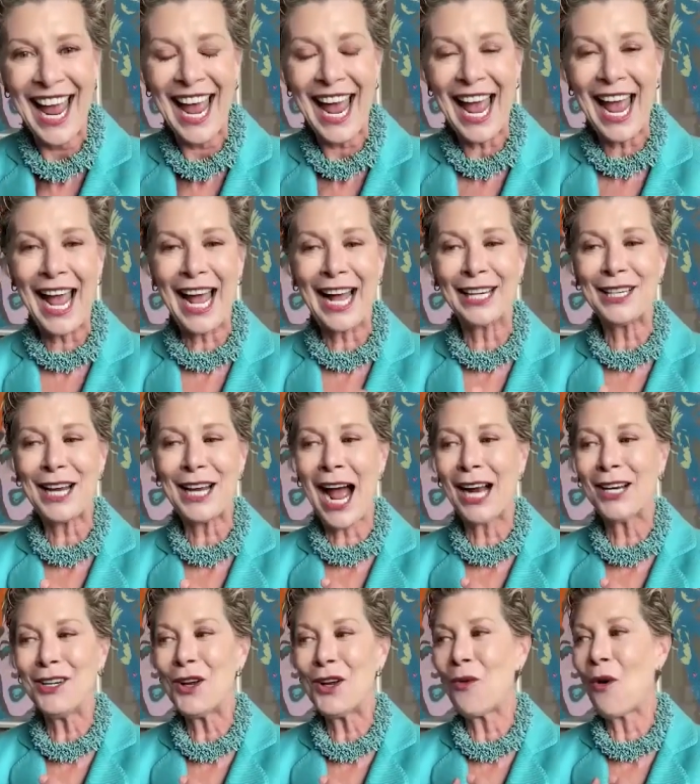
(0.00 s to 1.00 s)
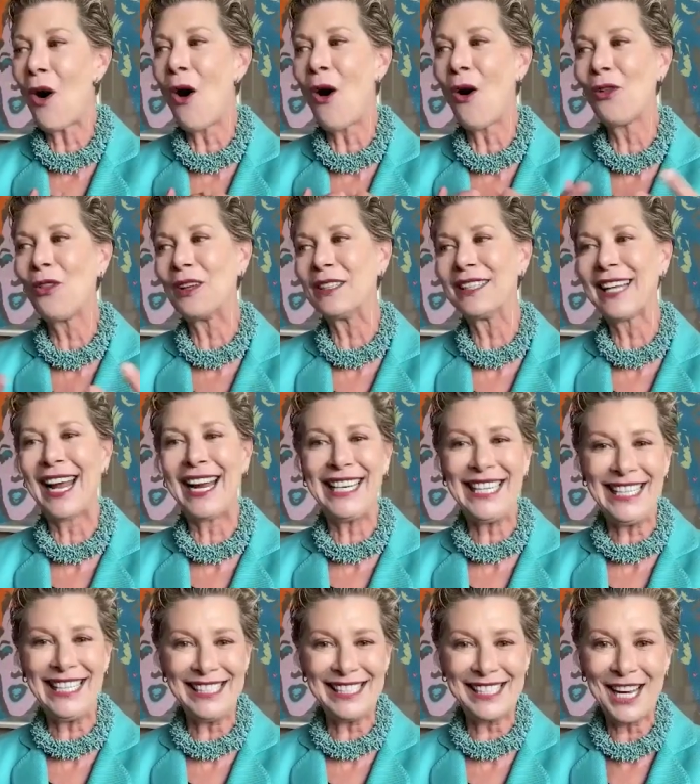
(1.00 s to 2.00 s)
Yes. And I know all the
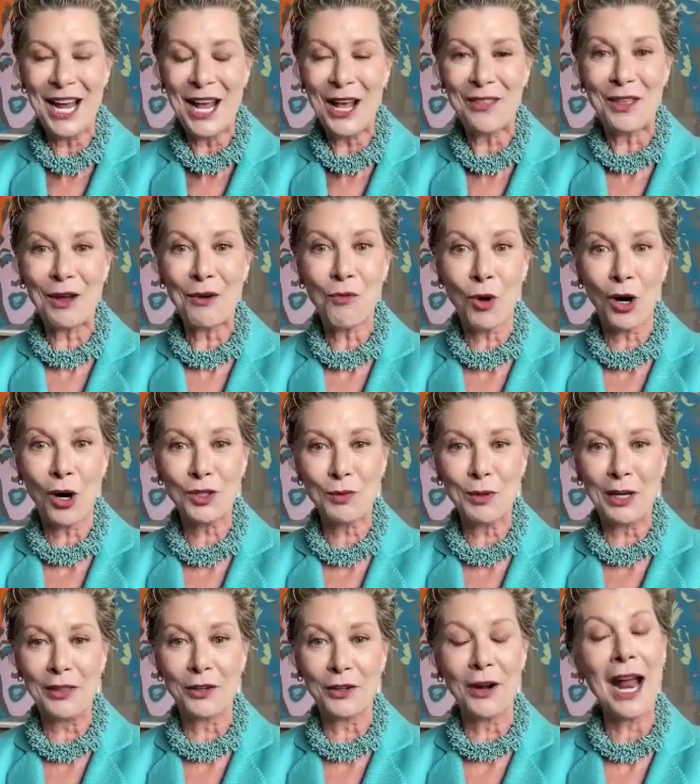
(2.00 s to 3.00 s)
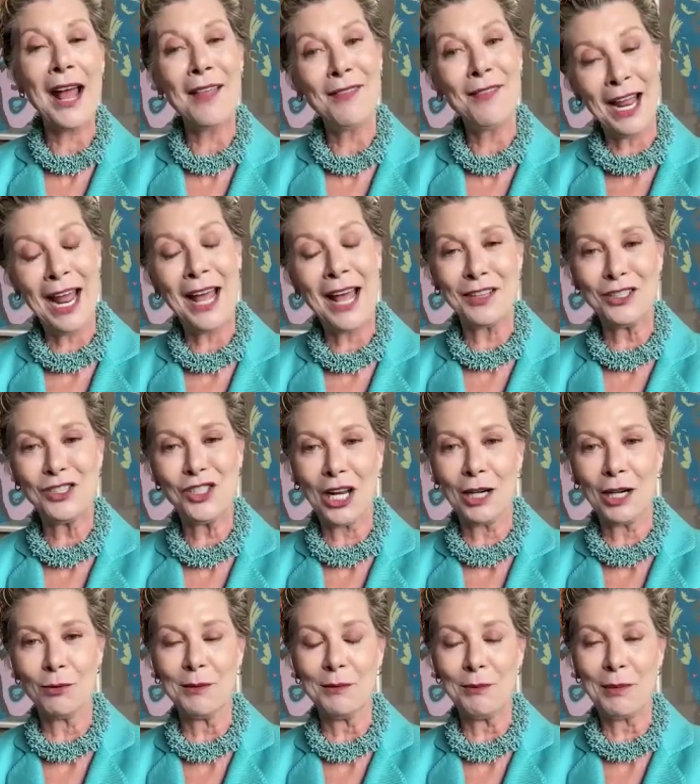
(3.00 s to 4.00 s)
ladies that worked with her and, and the
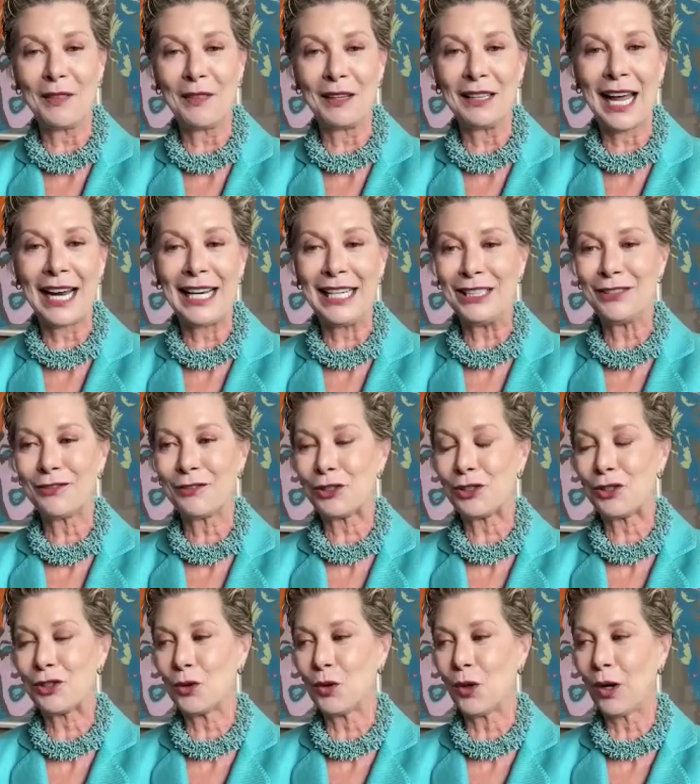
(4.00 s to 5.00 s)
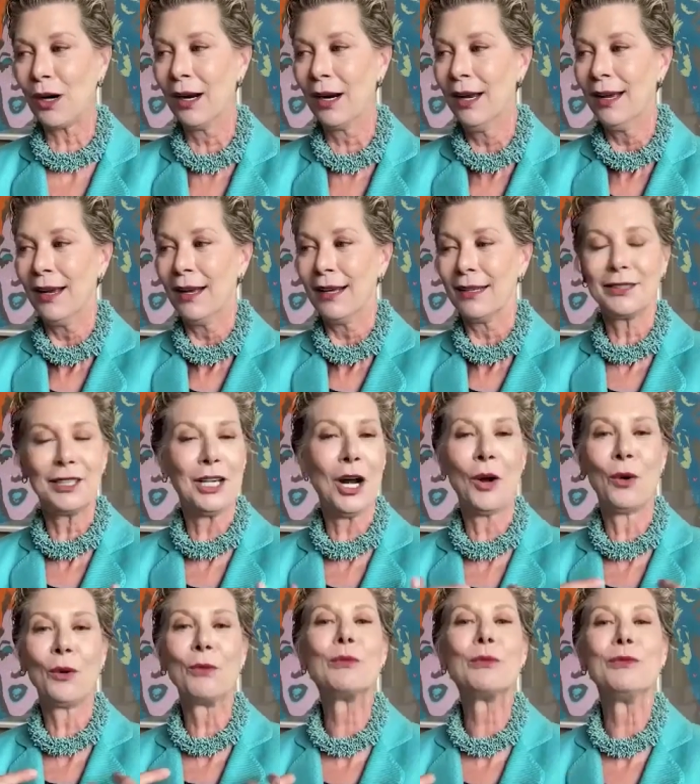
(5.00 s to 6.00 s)
gentlemen, but the ladies for sure, you
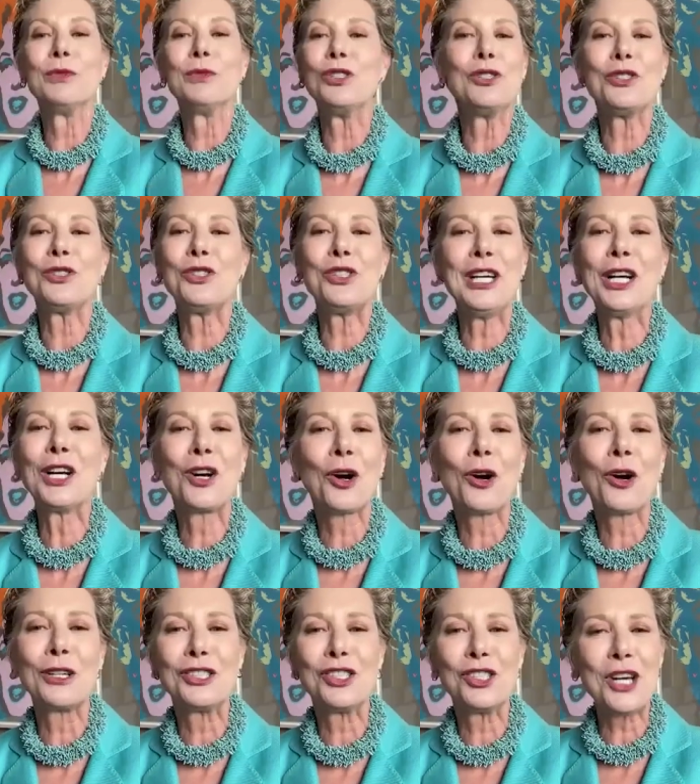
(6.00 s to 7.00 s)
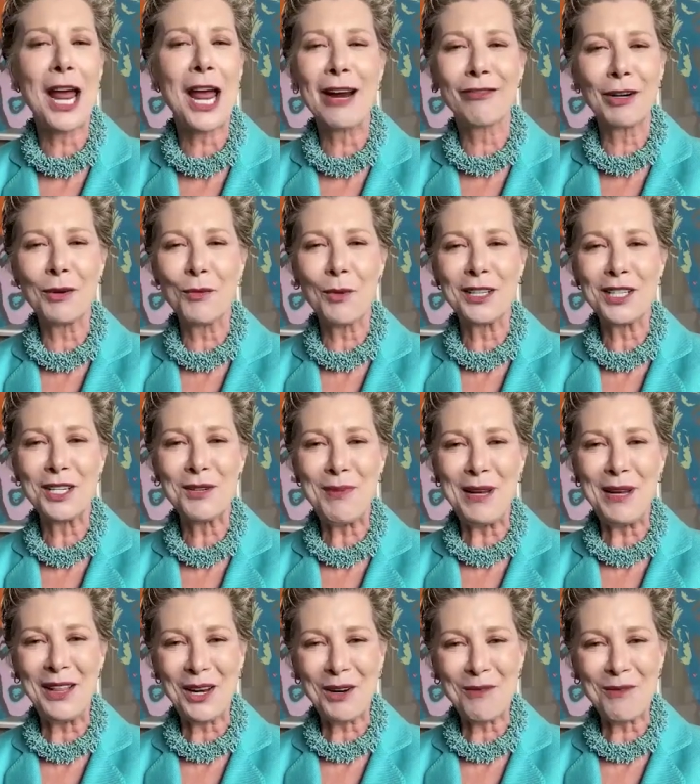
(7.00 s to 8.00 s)
know, she encouraged everyone to
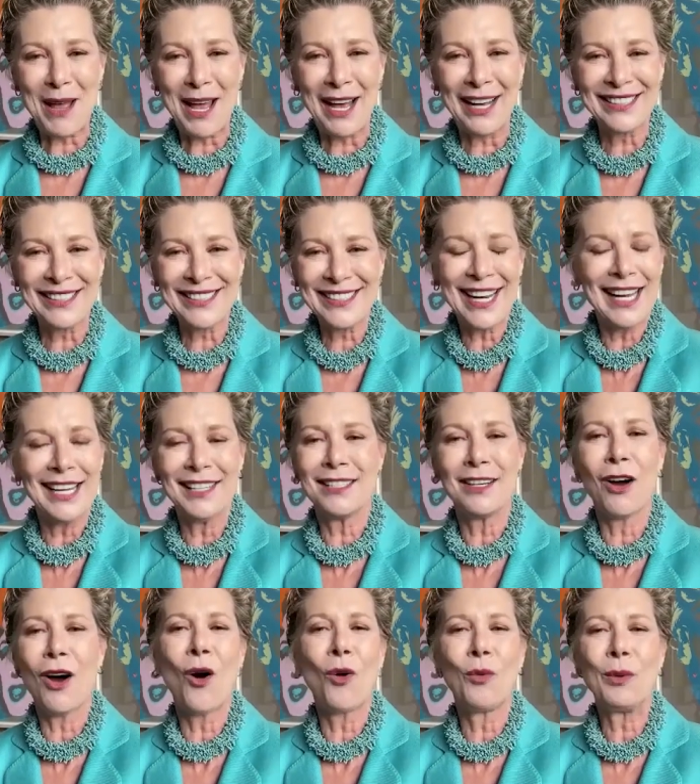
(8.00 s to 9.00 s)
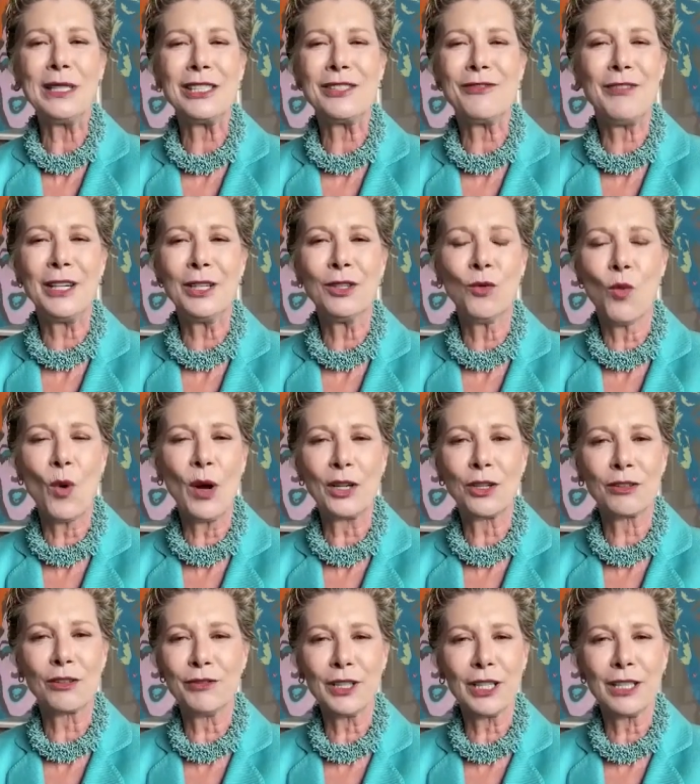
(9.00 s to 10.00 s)
be their best and to always feel
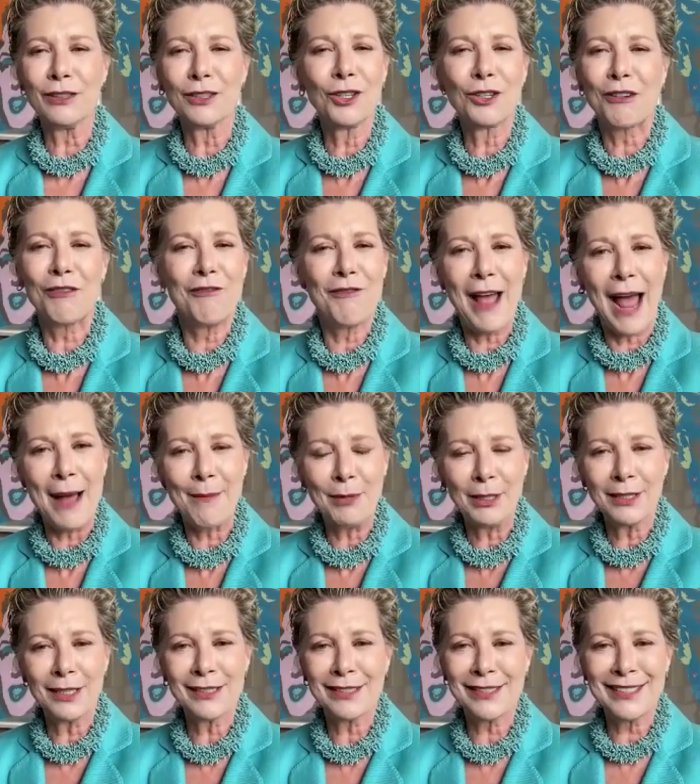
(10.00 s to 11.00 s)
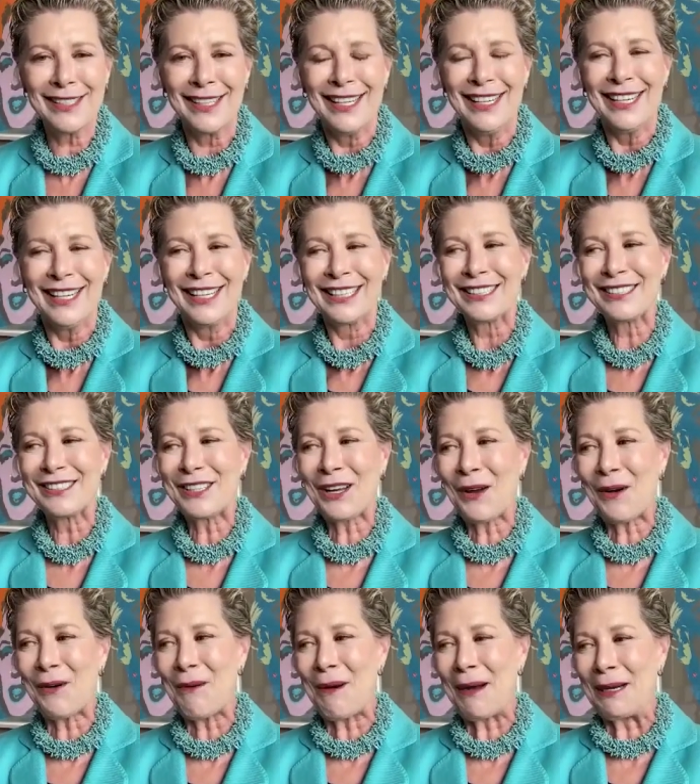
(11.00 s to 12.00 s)
wonderful and look fabulous.
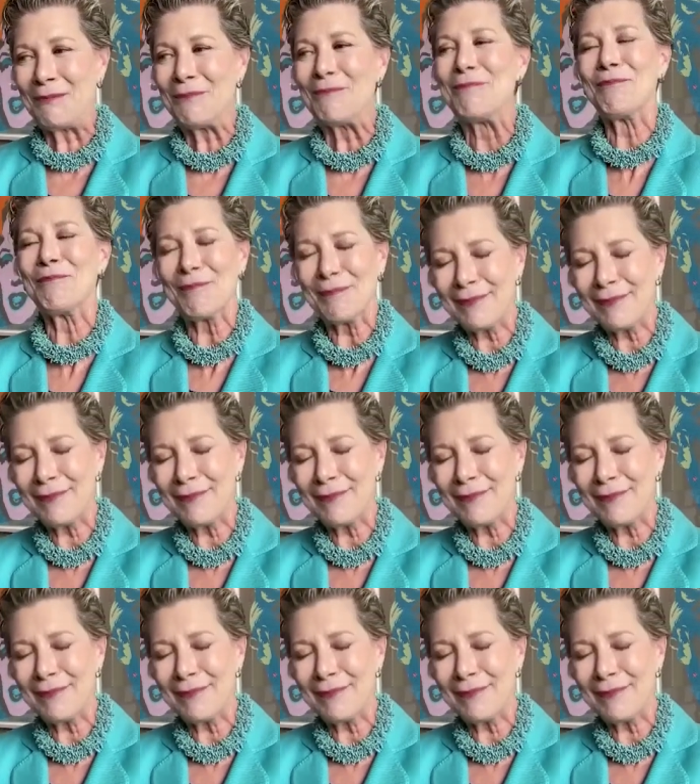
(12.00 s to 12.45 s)
So um,